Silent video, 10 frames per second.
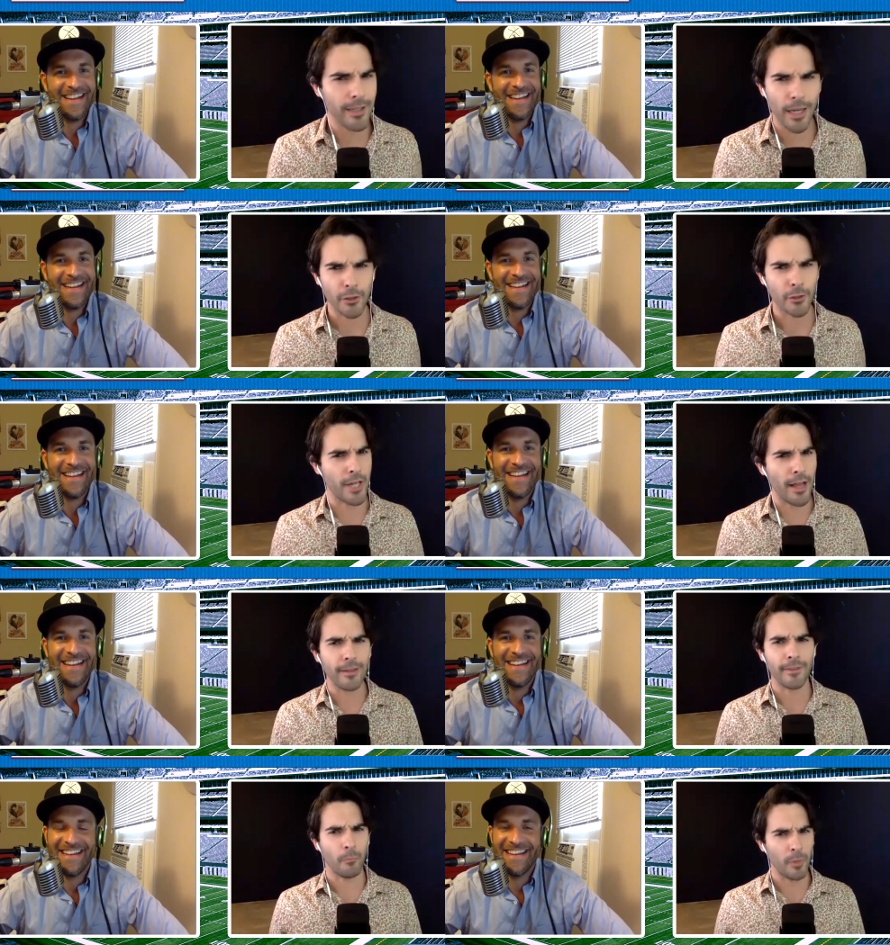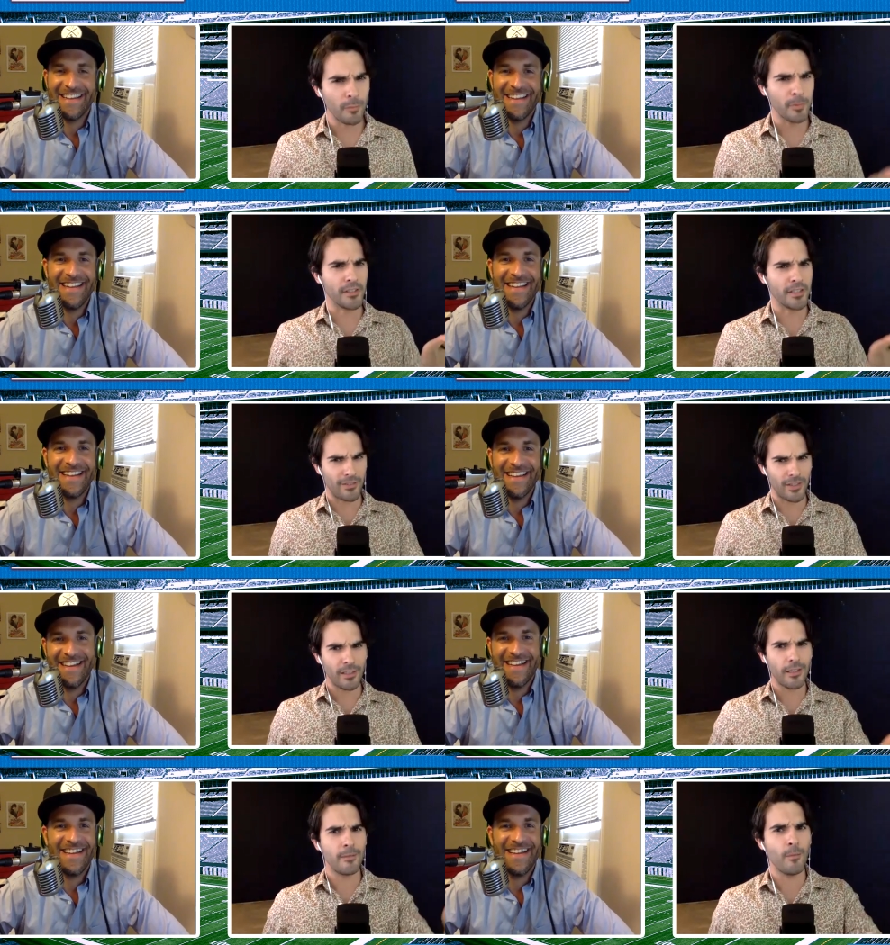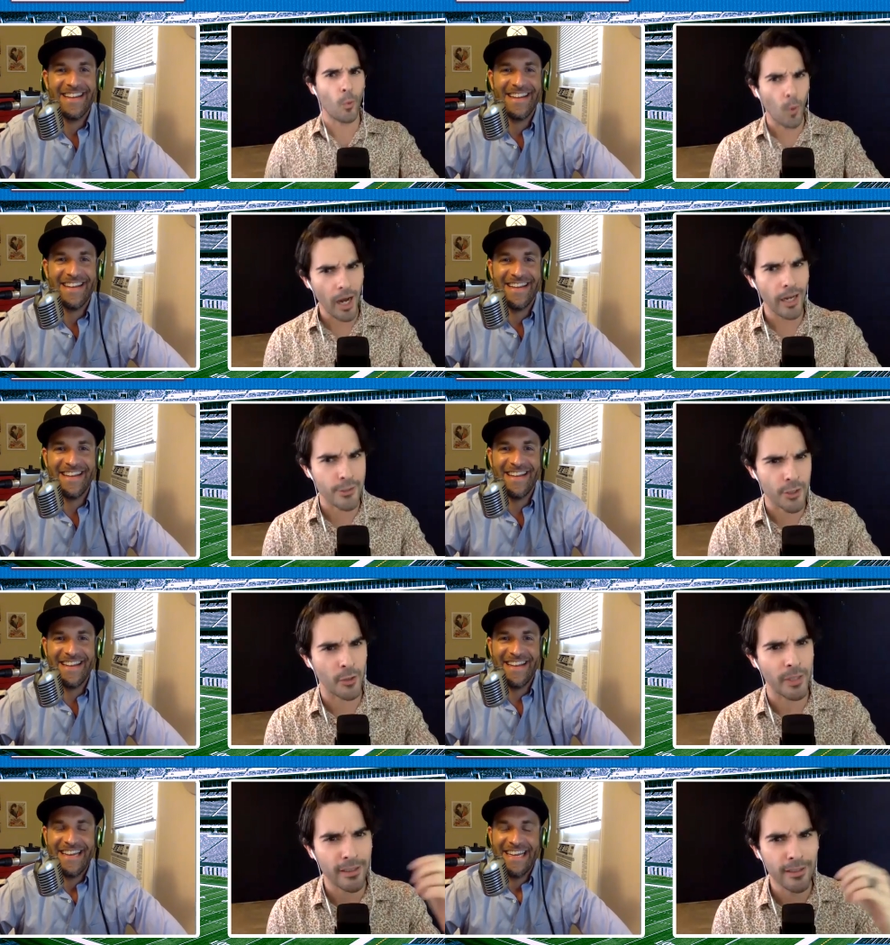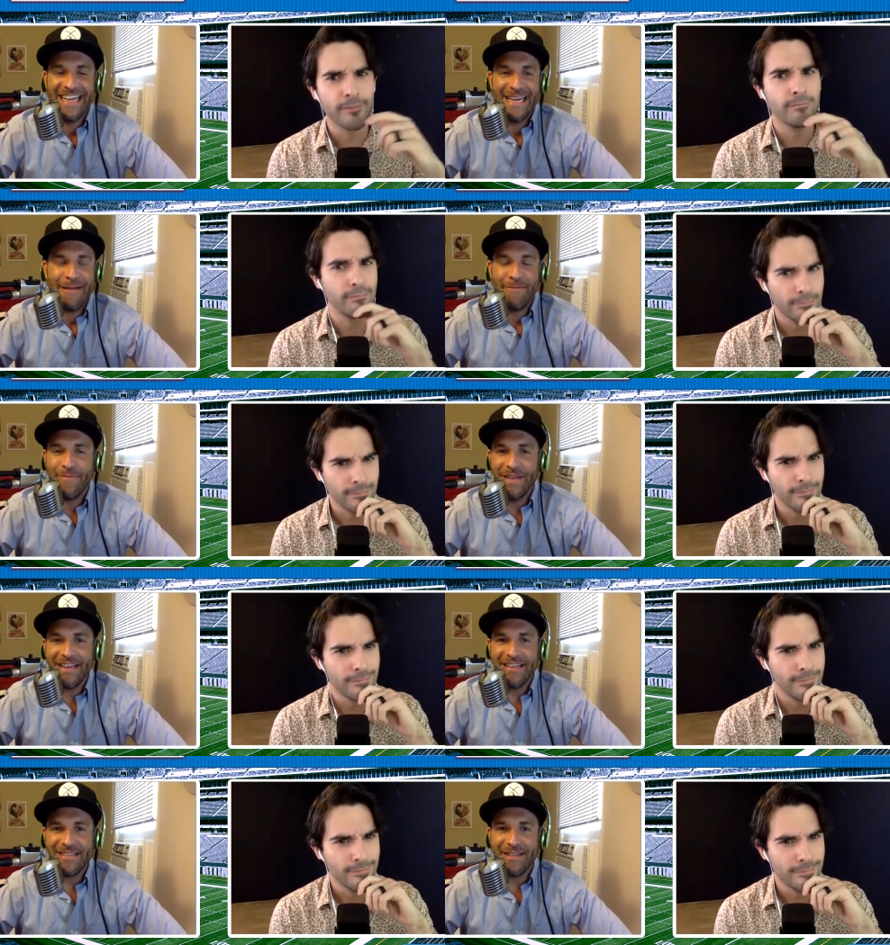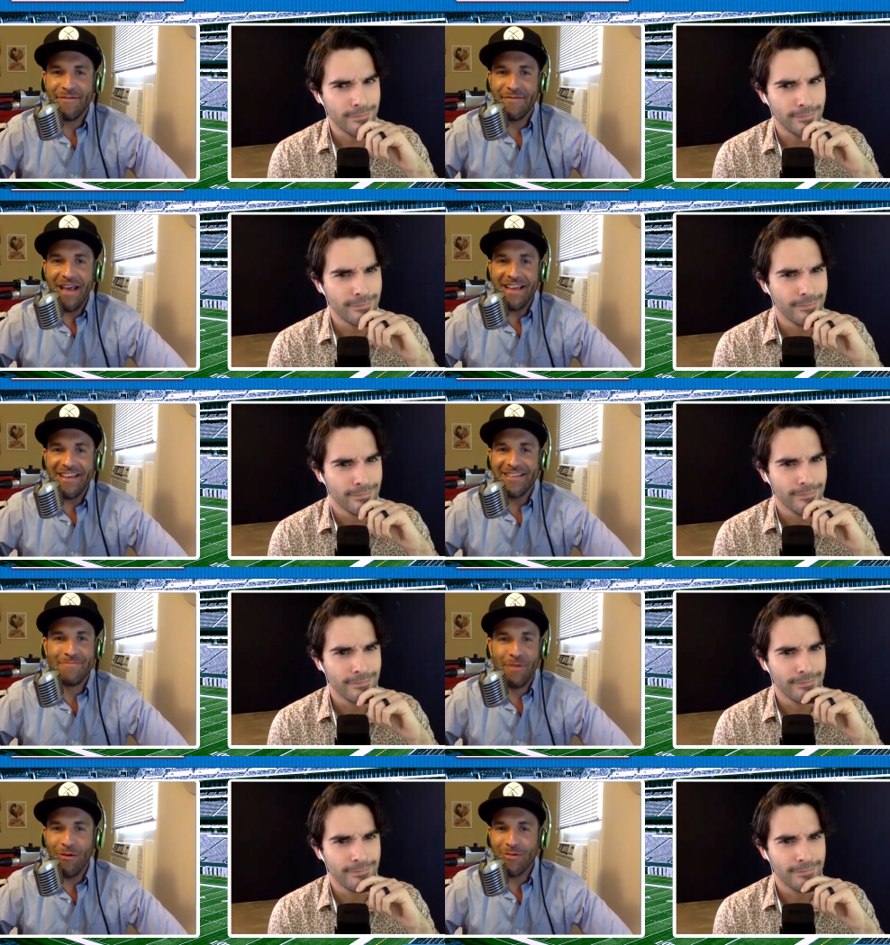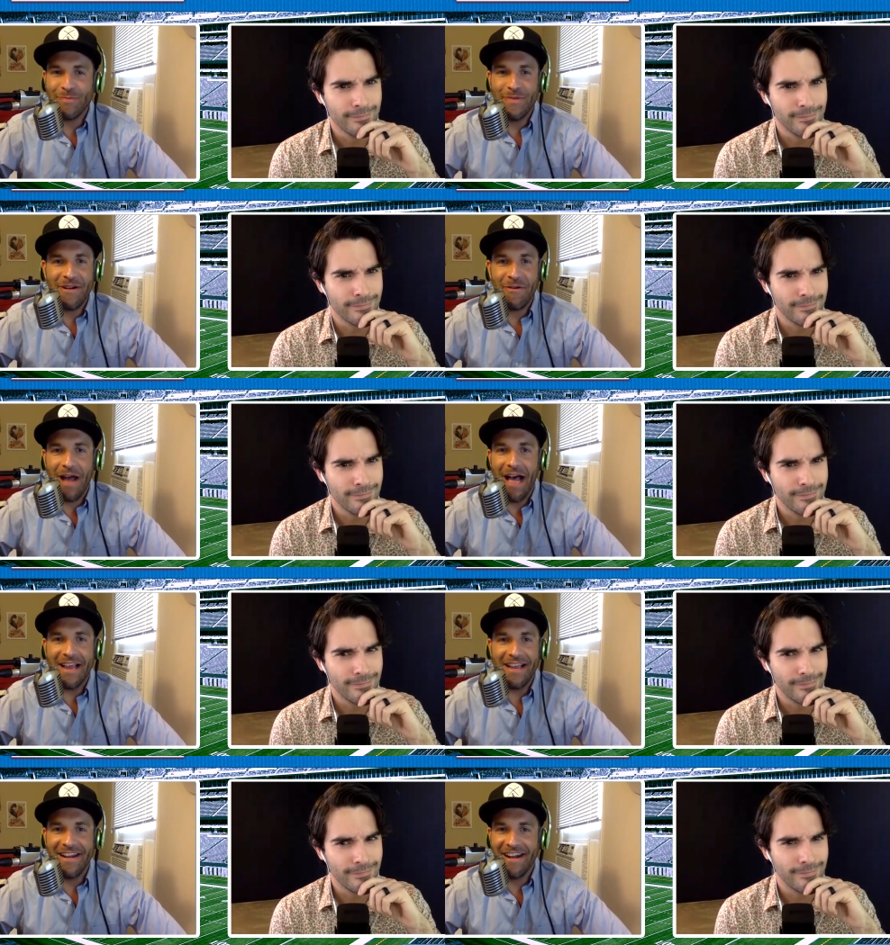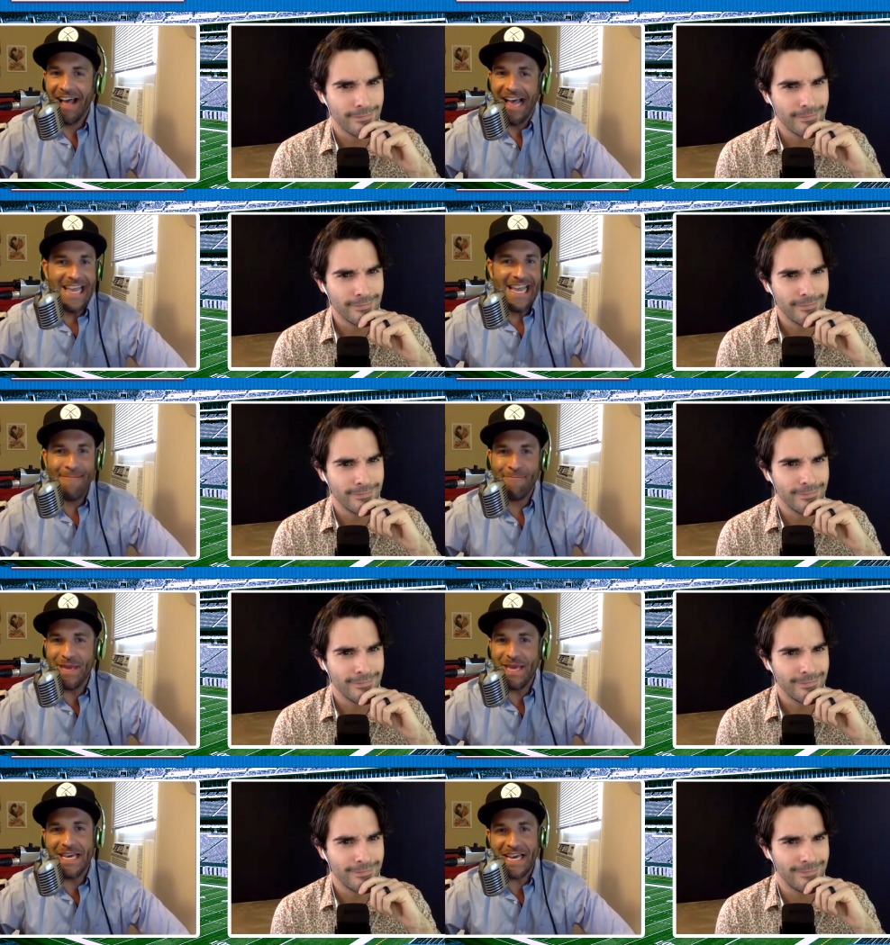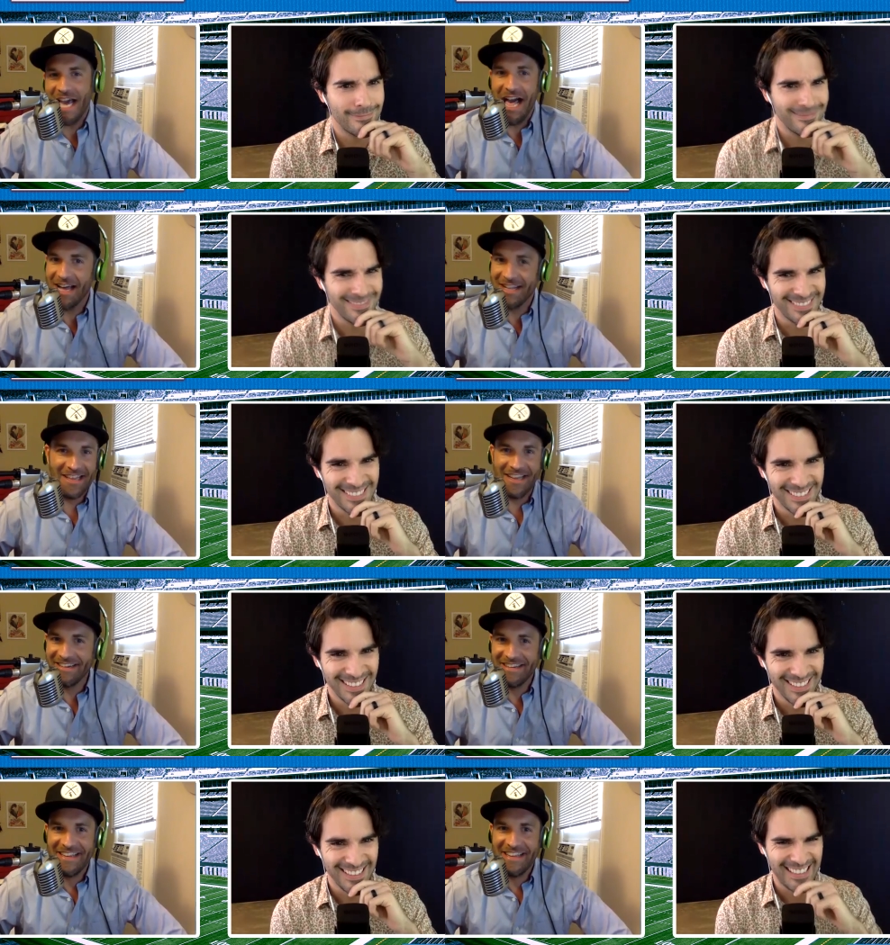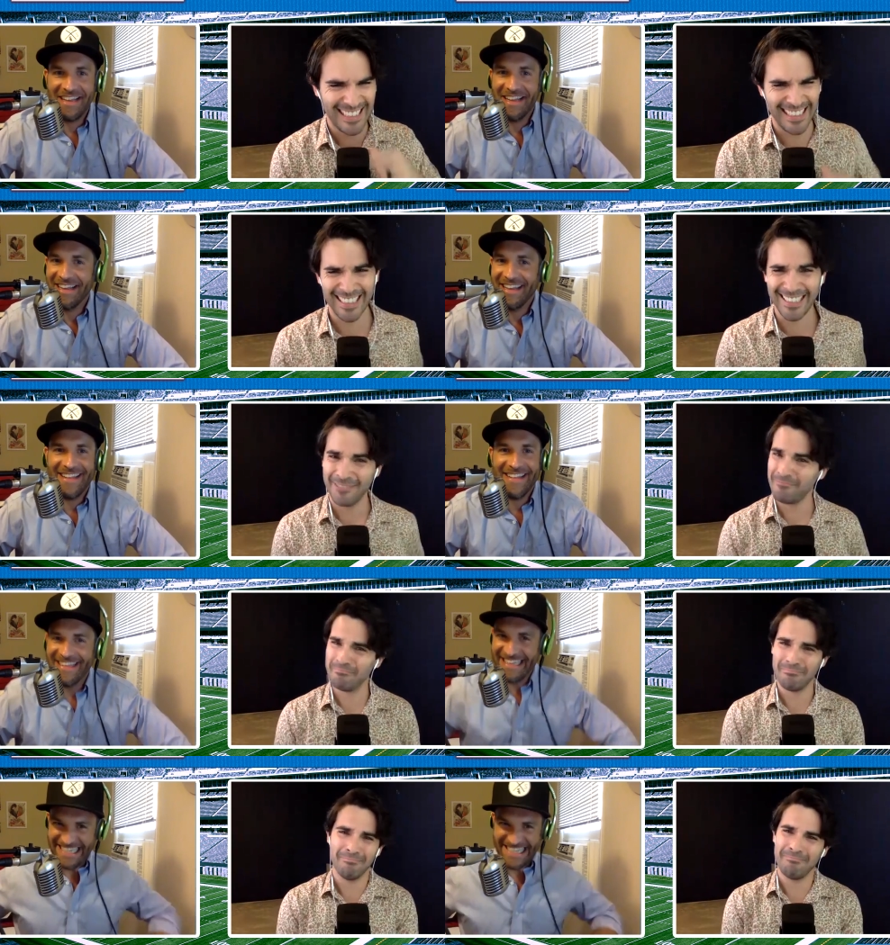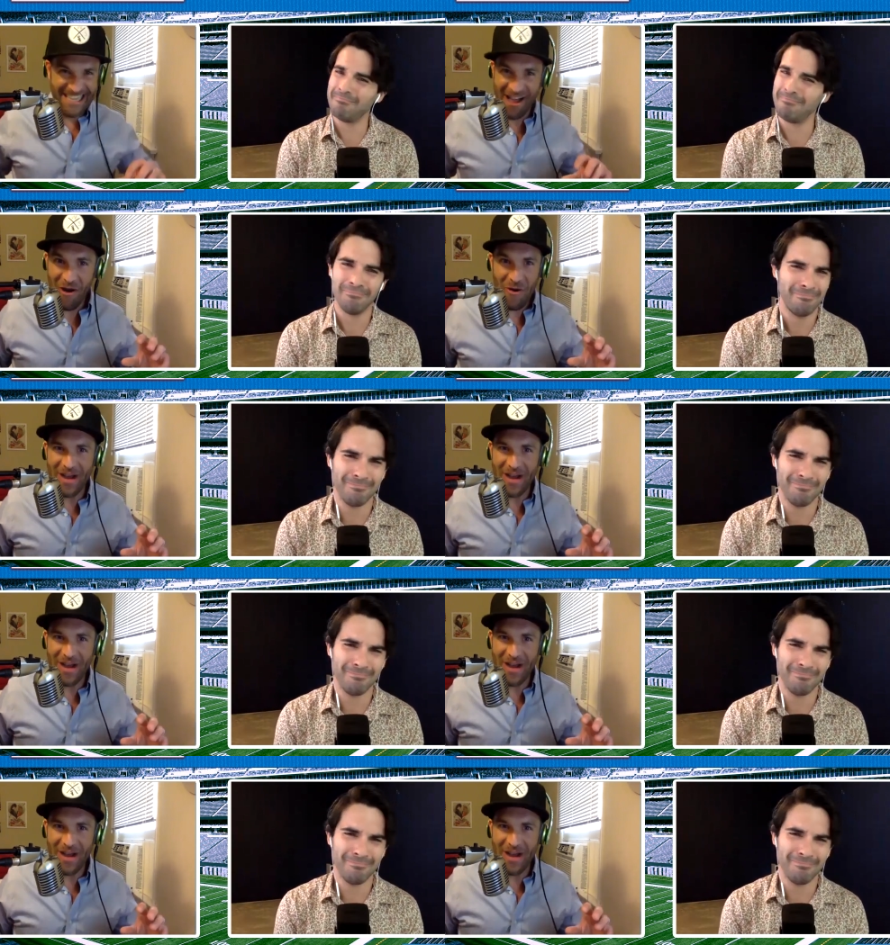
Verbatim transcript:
Speaker 1: And yet you're telling the people to sit him? Why, Joey?
Speaker 2: because the Vikings boat's been a rocking and I can't be a Conklin. No,